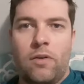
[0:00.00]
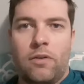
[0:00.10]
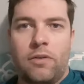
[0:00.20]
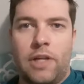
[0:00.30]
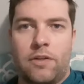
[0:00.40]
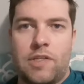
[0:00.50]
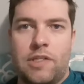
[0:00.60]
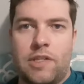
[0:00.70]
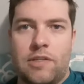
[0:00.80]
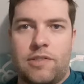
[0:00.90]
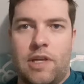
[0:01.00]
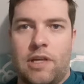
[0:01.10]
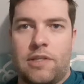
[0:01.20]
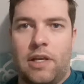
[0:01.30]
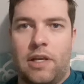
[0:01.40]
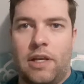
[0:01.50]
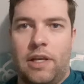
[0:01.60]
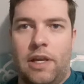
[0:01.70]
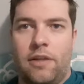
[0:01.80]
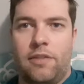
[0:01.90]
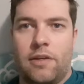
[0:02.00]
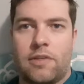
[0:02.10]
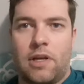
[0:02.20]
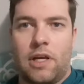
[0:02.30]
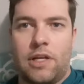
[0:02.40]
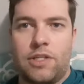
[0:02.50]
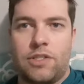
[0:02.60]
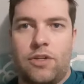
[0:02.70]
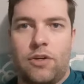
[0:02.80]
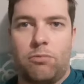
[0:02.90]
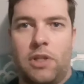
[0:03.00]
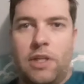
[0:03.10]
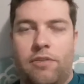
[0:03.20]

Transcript: Daniel C says, as an atheist, I just don't believe in